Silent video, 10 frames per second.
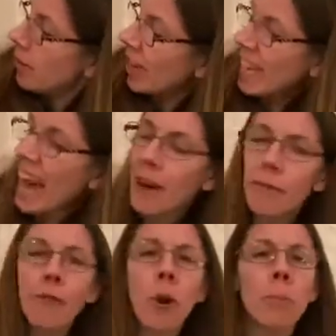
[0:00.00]
cat
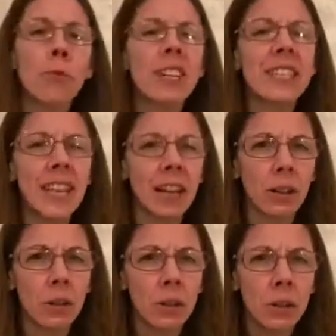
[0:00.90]
from
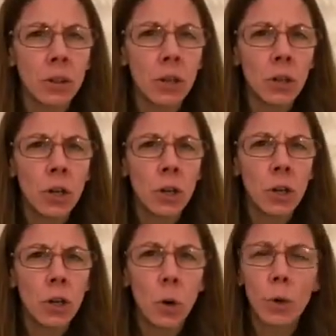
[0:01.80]
Brazil
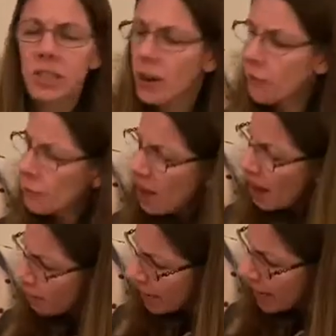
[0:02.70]
caught a
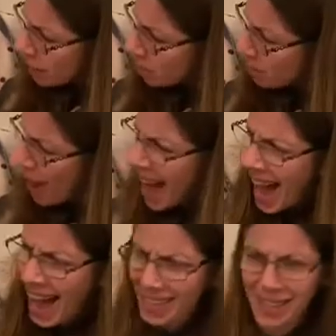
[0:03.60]
very
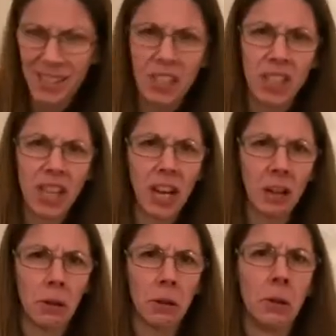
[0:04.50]
bad chill.